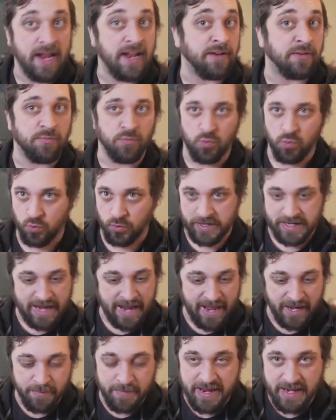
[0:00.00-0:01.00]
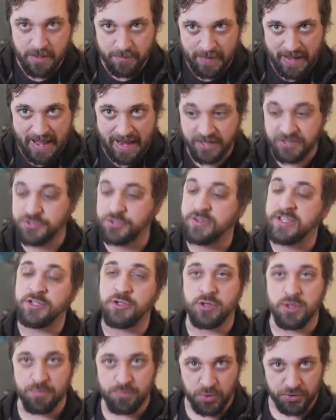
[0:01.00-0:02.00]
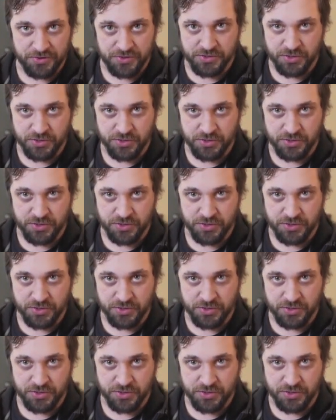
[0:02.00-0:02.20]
and reanimate it back so that you can put